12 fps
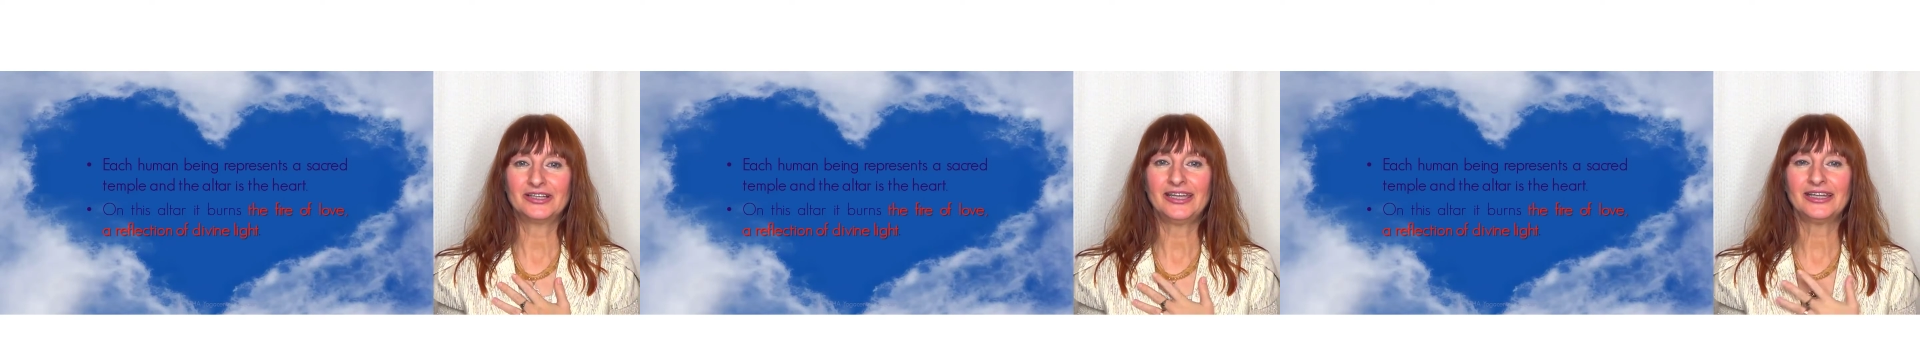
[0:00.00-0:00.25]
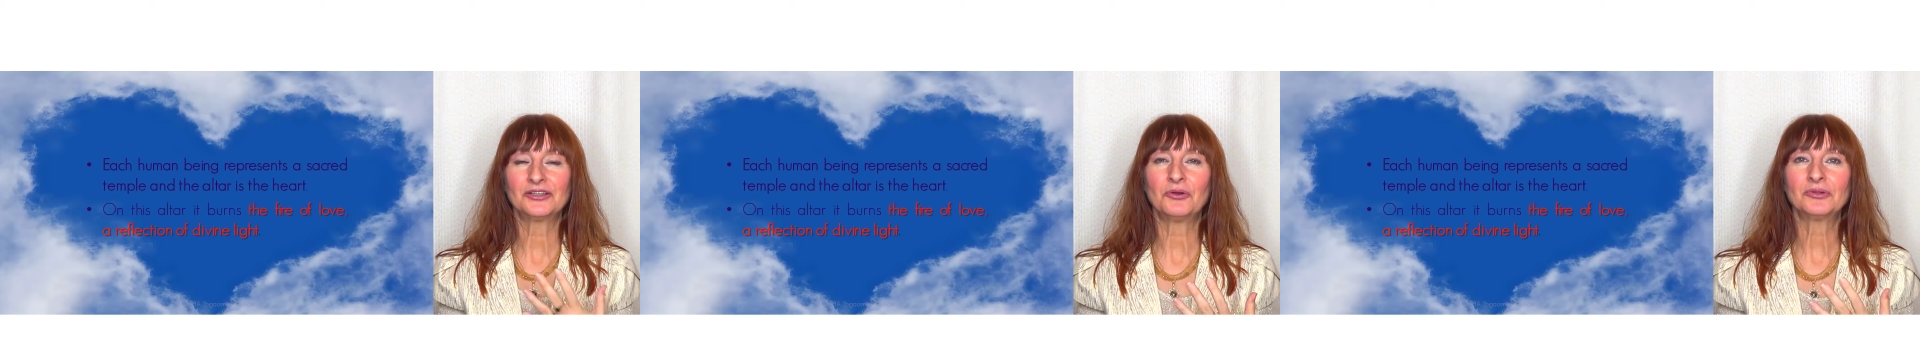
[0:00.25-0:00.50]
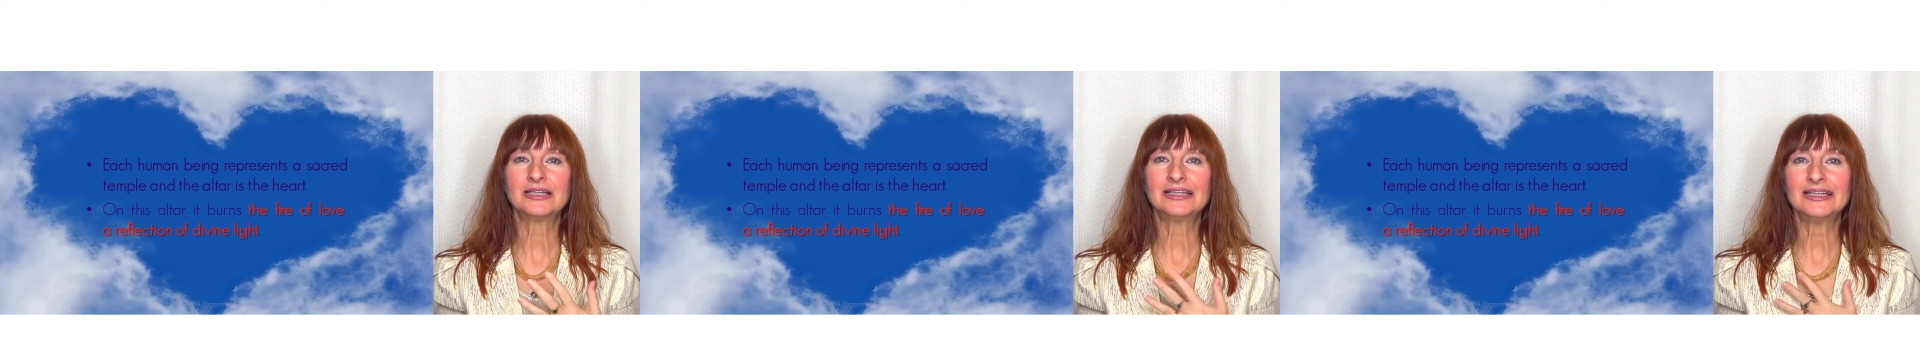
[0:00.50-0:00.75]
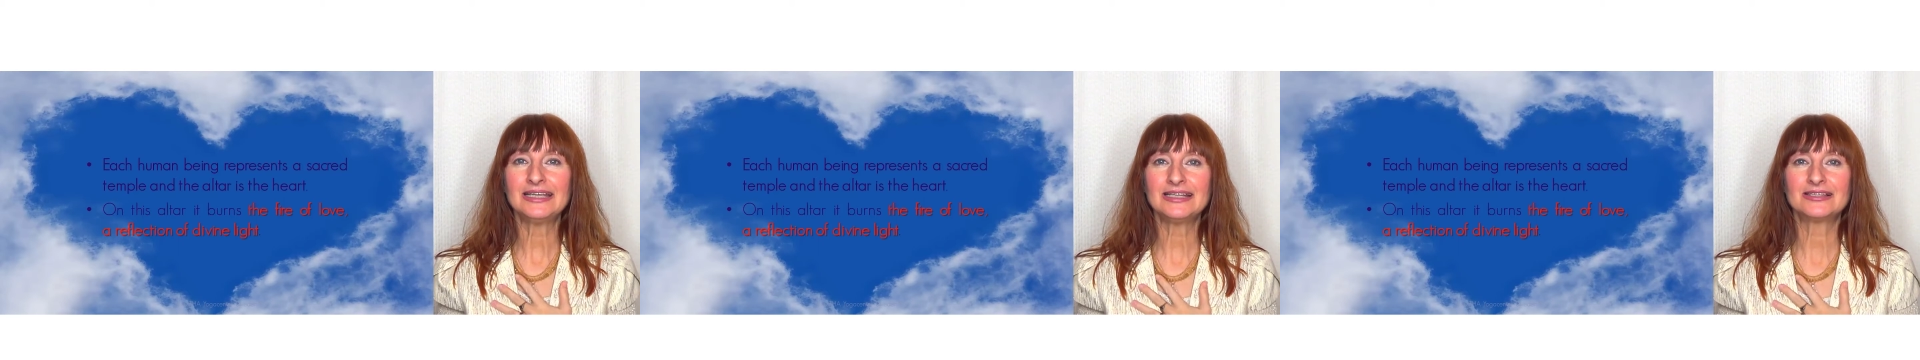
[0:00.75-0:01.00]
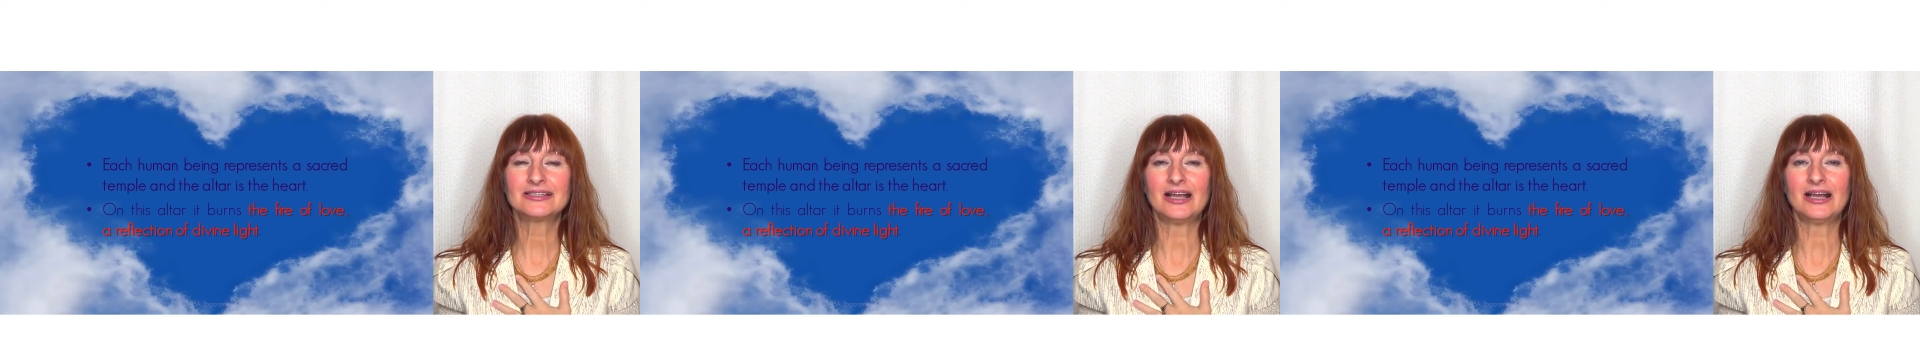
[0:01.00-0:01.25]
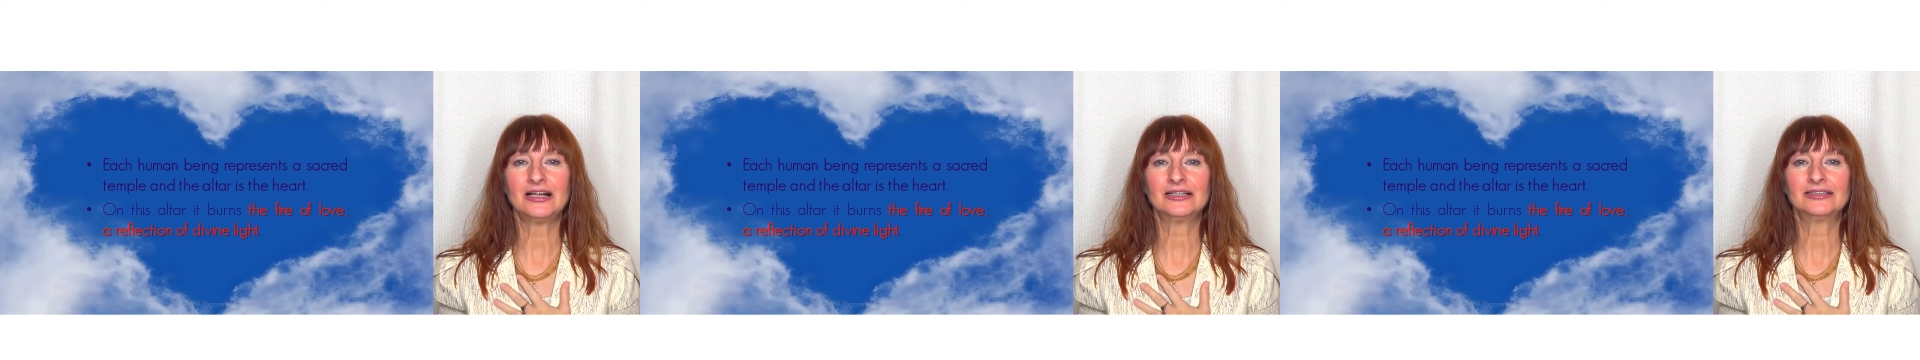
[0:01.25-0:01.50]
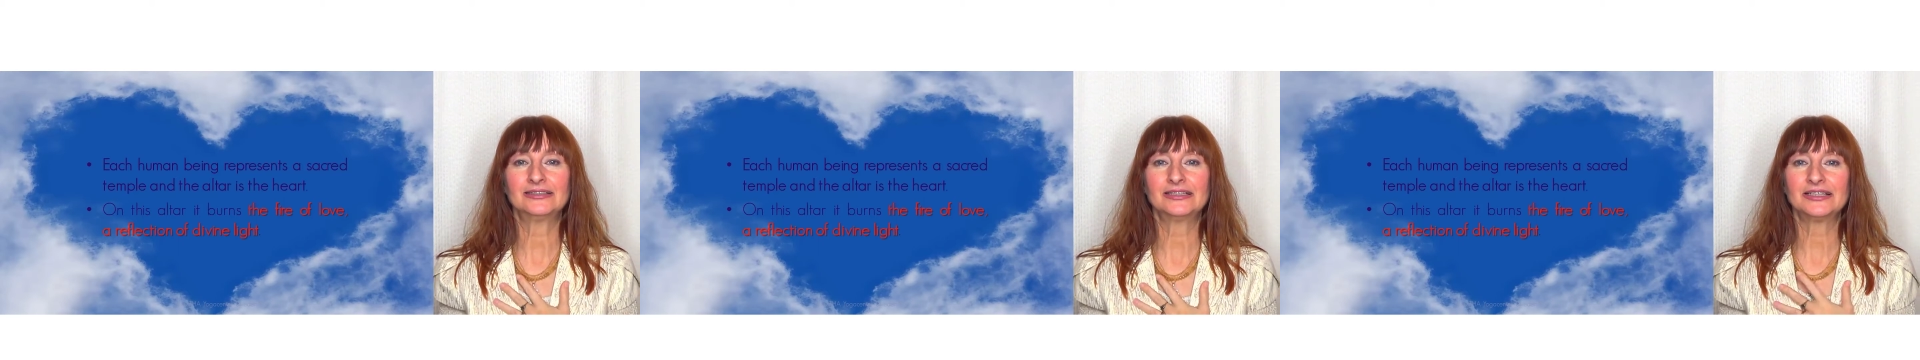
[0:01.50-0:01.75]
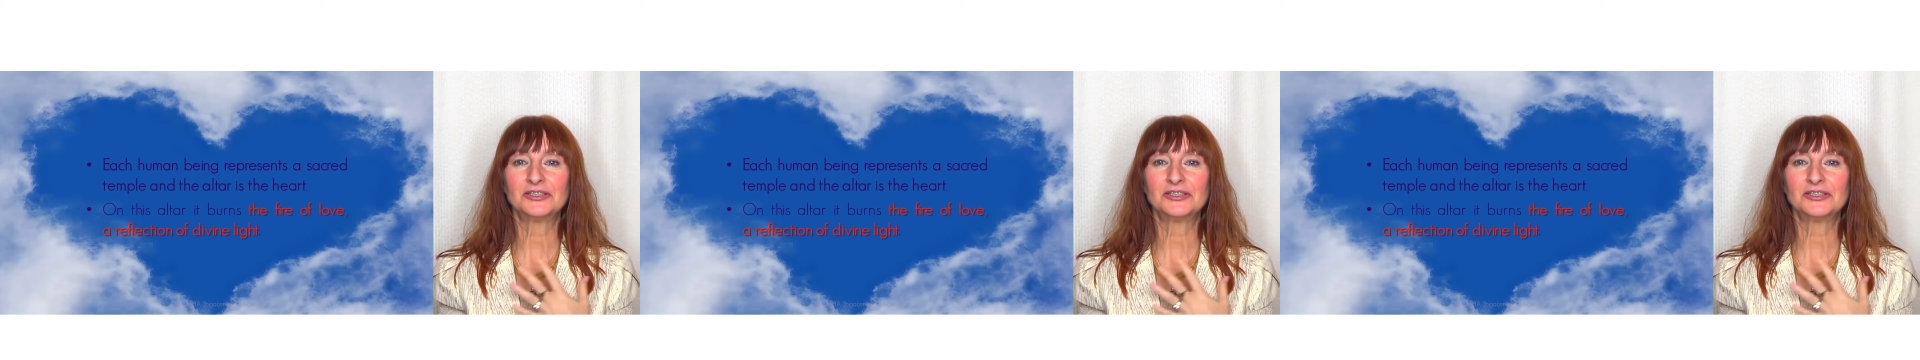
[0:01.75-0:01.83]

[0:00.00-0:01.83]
And on this altar,